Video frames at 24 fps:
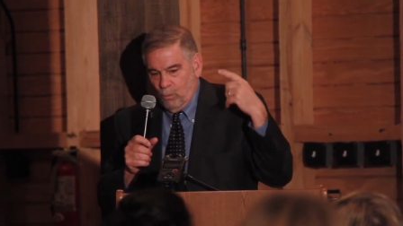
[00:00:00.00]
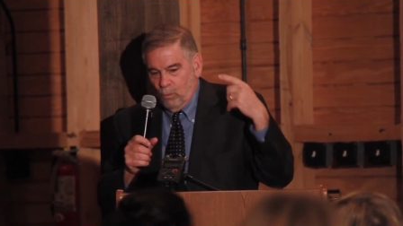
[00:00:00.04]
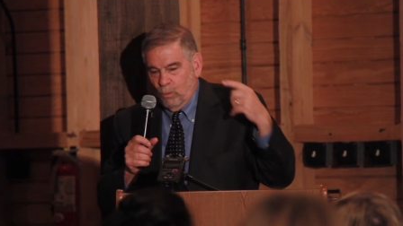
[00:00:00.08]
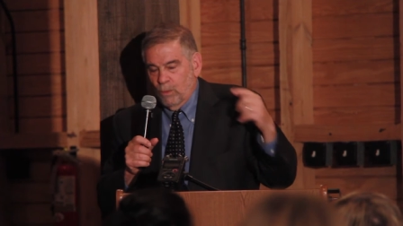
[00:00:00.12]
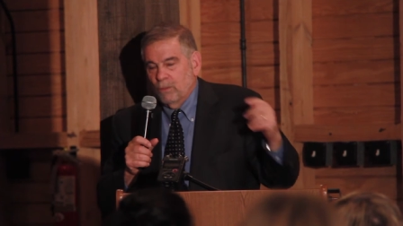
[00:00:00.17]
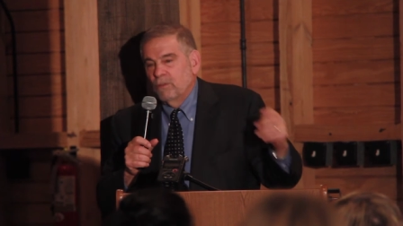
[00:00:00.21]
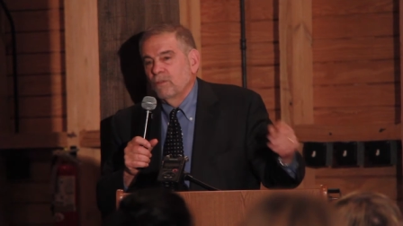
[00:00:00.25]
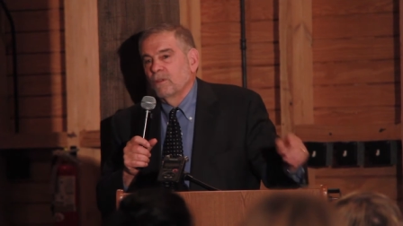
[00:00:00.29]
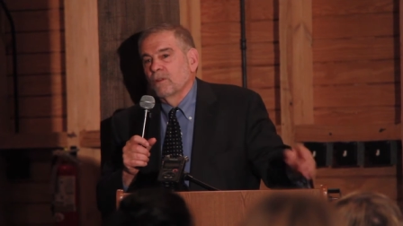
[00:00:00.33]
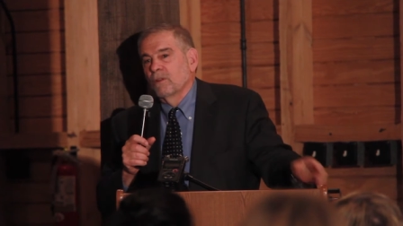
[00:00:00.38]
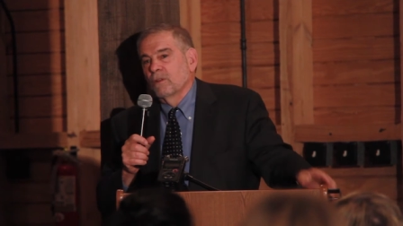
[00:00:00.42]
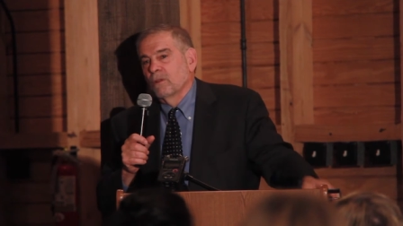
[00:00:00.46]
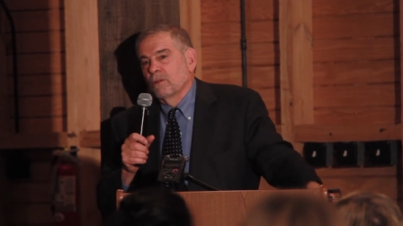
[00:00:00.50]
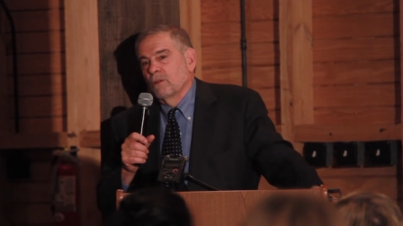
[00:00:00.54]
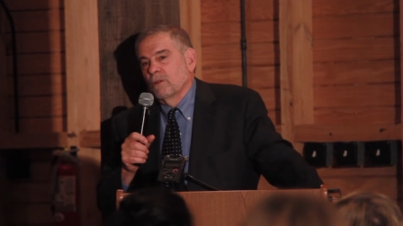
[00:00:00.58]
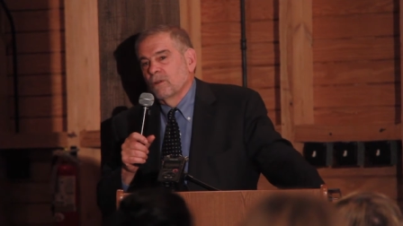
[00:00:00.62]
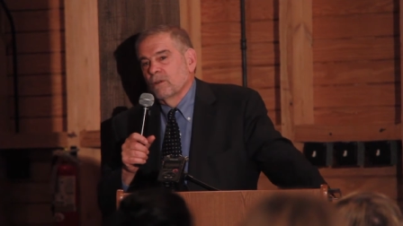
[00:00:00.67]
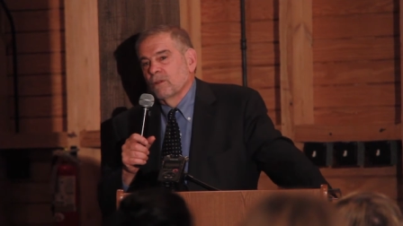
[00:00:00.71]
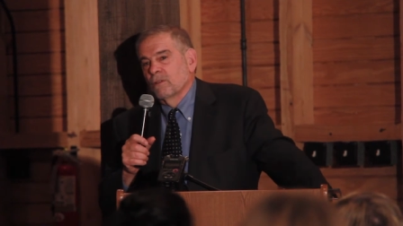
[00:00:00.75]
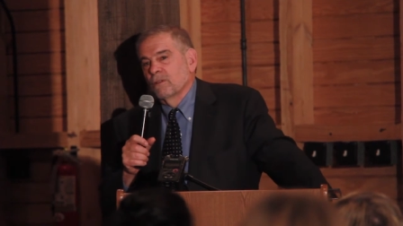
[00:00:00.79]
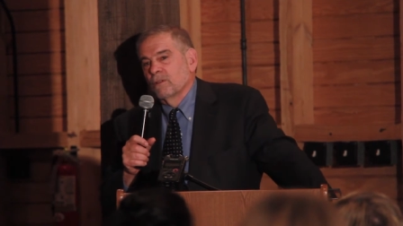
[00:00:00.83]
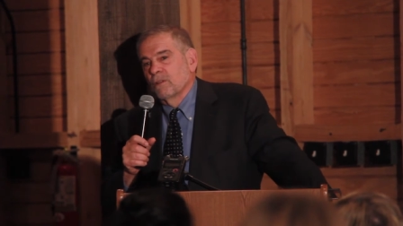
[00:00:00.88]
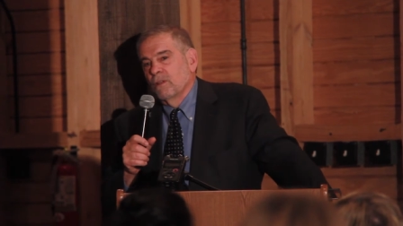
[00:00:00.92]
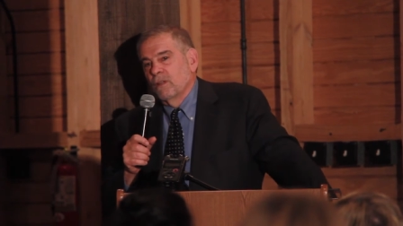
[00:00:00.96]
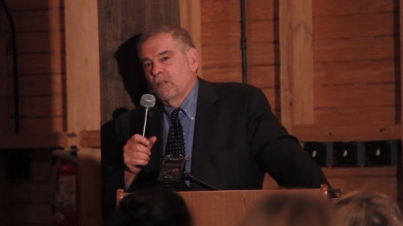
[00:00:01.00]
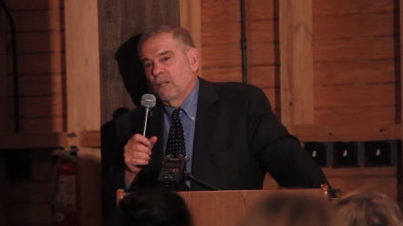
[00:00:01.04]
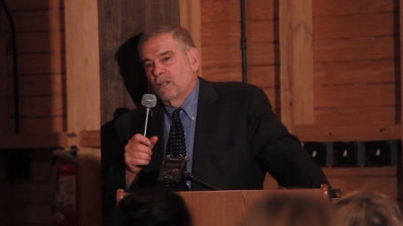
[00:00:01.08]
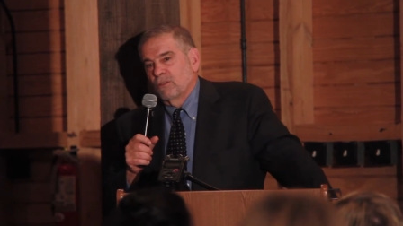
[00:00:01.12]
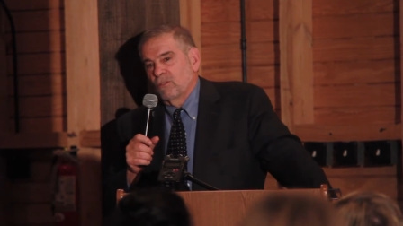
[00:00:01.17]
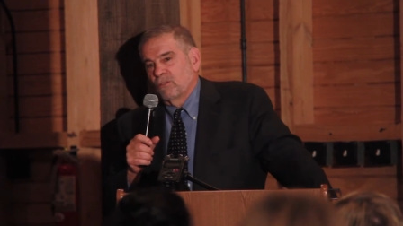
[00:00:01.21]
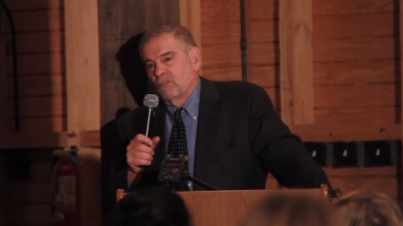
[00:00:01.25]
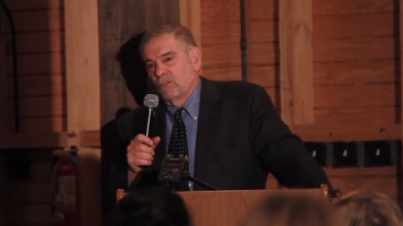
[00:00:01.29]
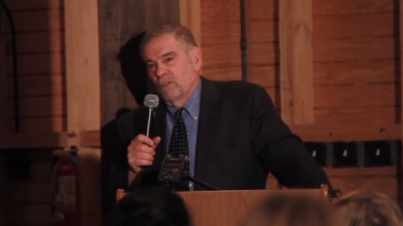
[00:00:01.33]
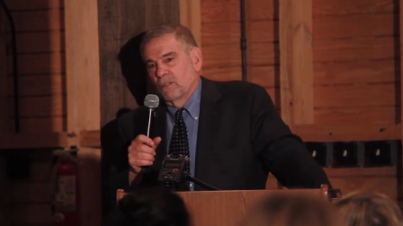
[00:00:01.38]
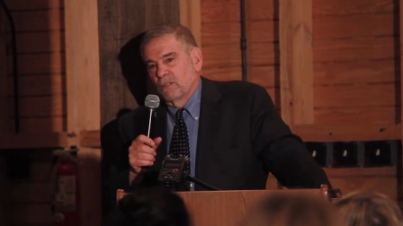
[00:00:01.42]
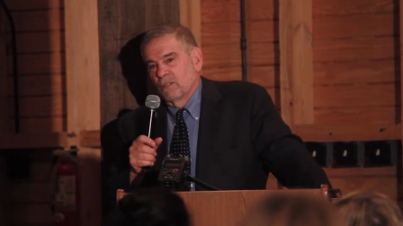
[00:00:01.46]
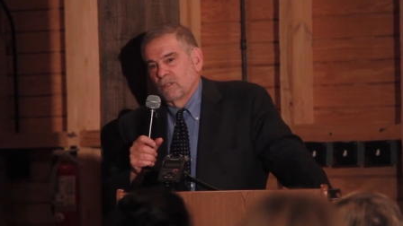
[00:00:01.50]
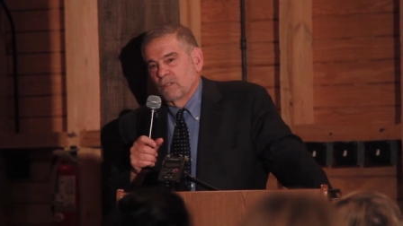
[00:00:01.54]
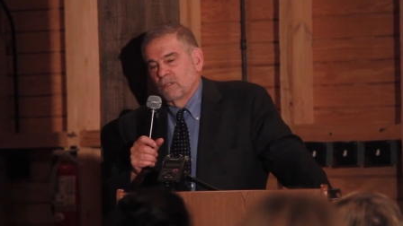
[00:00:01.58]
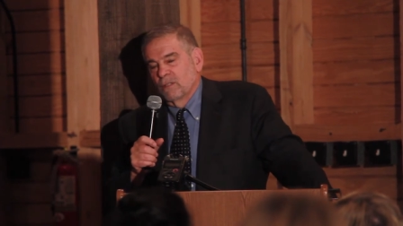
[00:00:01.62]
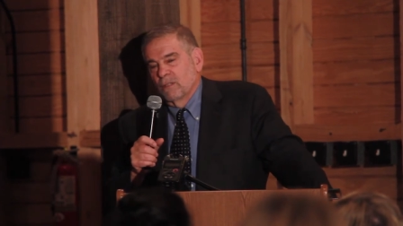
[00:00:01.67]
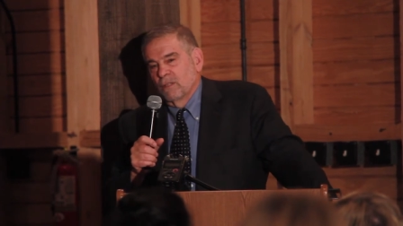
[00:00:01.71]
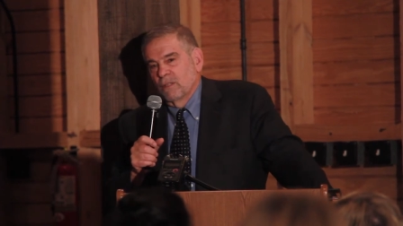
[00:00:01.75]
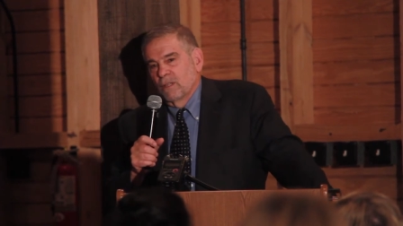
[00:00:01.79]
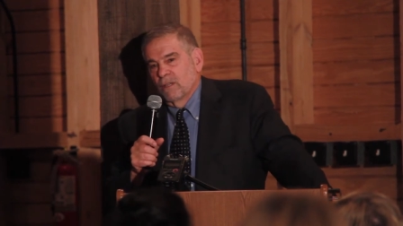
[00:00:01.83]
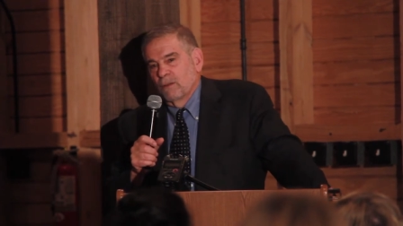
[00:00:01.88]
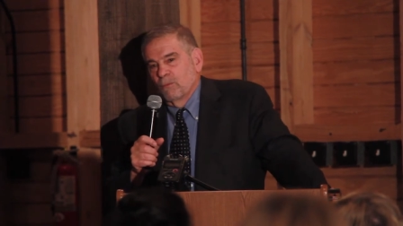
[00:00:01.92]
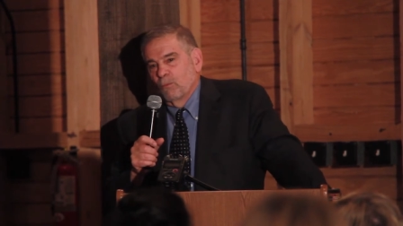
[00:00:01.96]
we didn't learn the lesson
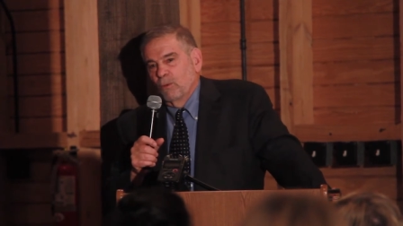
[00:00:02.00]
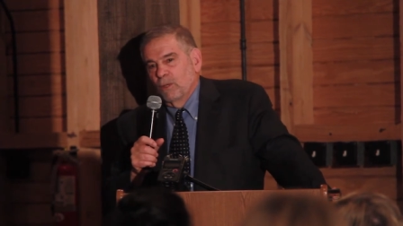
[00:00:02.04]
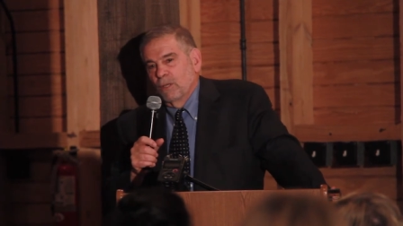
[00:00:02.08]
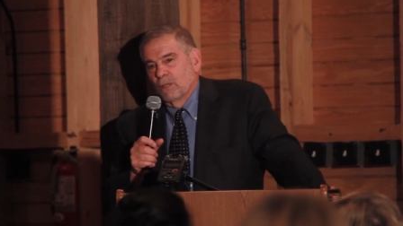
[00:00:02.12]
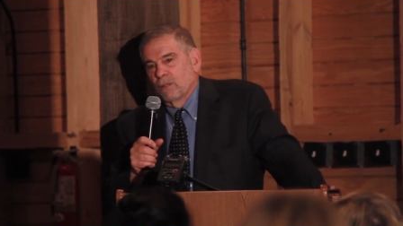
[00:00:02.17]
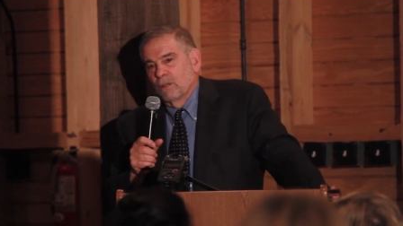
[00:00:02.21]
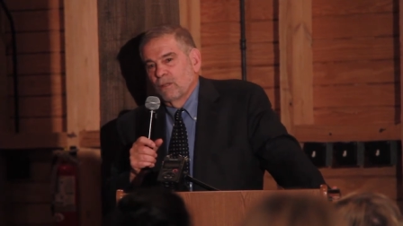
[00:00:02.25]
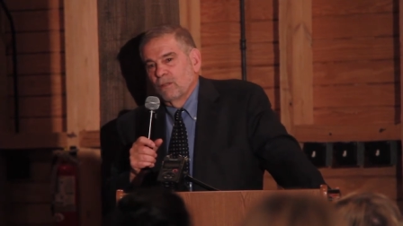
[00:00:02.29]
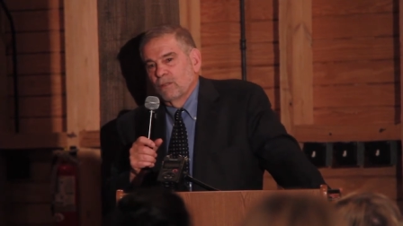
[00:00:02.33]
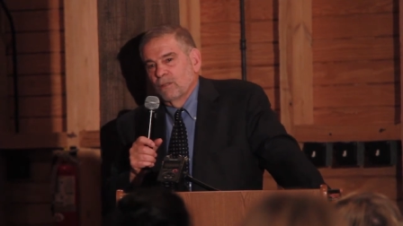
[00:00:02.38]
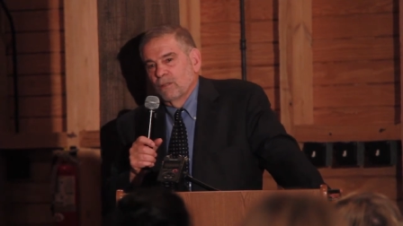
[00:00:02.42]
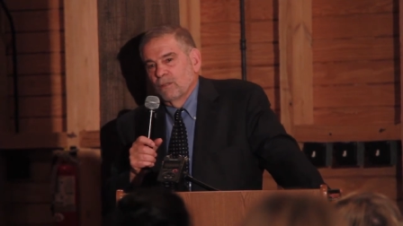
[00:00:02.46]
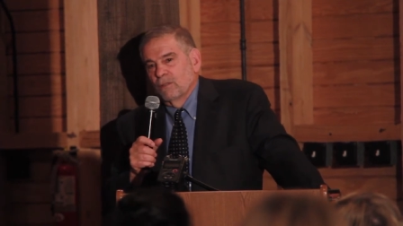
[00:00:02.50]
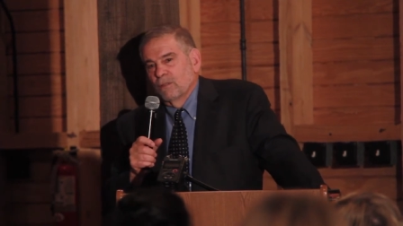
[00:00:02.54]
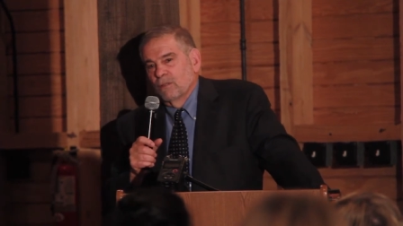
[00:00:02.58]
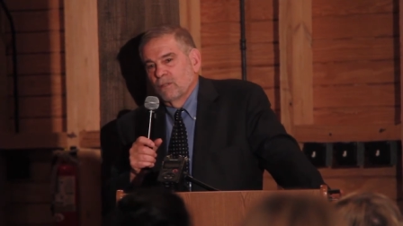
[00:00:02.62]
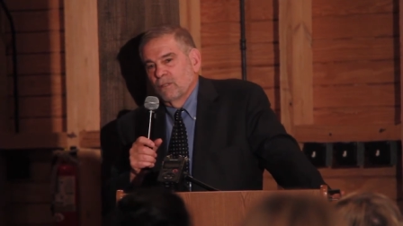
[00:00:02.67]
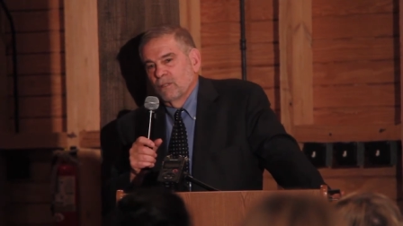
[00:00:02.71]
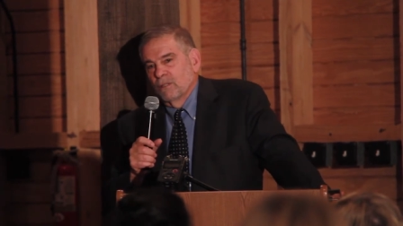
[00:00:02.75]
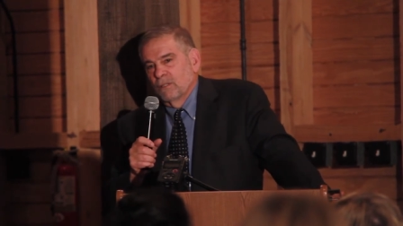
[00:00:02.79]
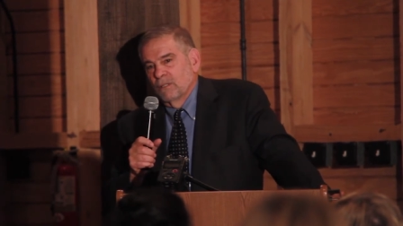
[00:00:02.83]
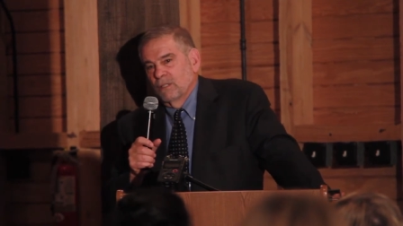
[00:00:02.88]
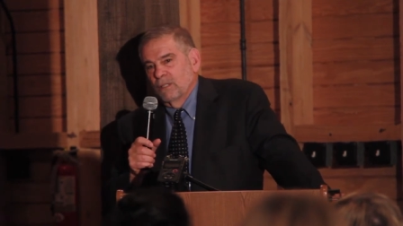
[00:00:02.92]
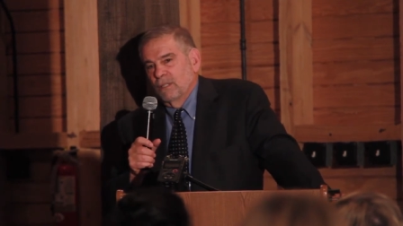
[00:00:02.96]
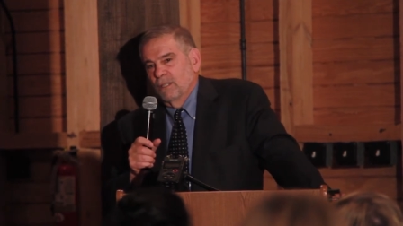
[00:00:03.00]
that we had learned